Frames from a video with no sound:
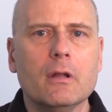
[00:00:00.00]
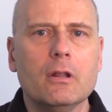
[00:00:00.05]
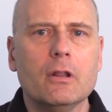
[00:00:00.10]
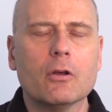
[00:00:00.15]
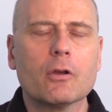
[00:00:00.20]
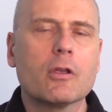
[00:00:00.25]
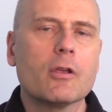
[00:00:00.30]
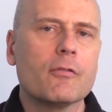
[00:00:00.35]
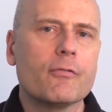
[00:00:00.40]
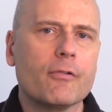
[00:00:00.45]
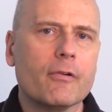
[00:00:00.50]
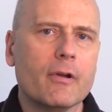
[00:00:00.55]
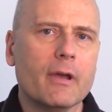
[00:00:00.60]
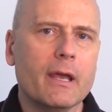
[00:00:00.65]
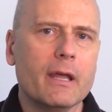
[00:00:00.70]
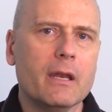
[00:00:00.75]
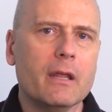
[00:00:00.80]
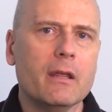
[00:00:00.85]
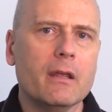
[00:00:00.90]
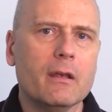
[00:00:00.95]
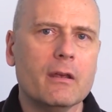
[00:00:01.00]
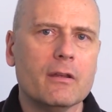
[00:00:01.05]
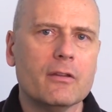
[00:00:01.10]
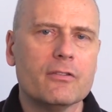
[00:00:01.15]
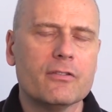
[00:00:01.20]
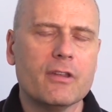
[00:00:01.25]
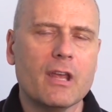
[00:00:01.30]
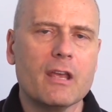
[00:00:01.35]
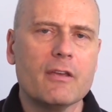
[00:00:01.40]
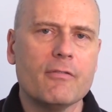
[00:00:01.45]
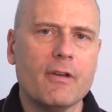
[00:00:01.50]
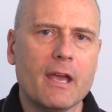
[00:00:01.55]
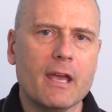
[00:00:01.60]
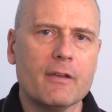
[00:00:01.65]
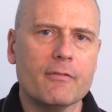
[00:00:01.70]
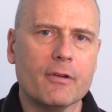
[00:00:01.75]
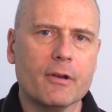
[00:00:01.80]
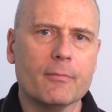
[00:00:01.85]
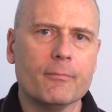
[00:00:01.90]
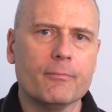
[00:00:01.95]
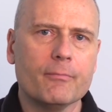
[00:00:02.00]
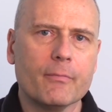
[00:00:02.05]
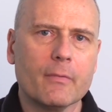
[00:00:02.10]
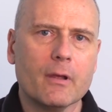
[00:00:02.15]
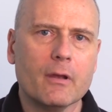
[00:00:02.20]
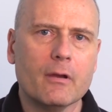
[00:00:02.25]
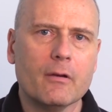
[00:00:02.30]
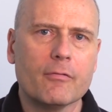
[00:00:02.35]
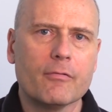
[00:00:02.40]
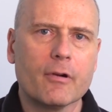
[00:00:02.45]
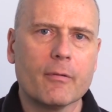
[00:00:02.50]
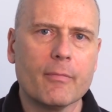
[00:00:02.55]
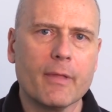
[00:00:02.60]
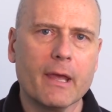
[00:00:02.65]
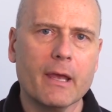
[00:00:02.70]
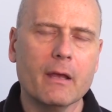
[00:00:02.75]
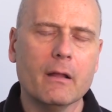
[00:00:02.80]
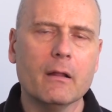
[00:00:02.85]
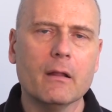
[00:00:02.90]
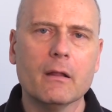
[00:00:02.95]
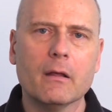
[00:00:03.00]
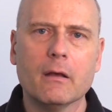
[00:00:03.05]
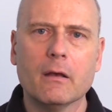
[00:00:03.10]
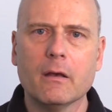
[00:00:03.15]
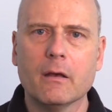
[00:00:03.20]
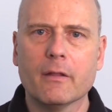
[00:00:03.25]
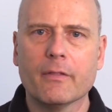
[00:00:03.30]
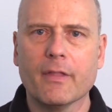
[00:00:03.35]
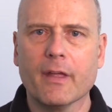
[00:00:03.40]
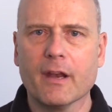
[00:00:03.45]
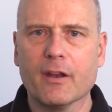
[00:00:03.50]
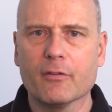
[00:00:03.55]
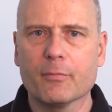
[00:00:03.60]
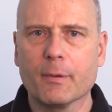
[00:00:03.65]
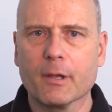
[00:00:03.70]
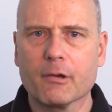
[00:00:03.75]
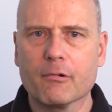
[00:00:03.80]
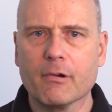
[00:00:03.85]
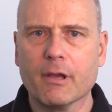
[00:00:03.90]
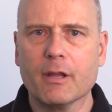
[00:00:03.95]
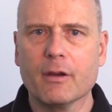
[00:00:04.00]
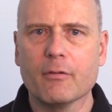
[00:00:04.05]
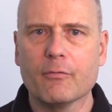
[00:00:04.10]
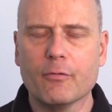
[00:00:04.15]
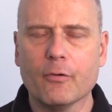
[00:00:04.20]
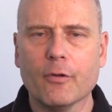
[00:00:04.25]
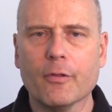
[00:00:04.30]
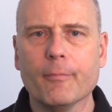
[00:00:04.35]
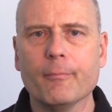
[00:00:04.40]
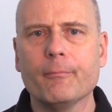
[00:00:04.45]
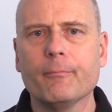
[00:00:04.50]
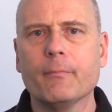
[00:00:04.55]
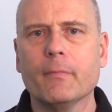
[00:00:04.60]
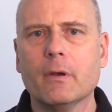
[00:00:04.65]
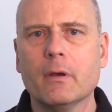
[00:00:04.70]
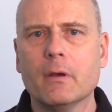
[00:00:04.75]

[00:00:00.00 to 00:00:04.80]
looking for any safe haven from the hell that has been created for them.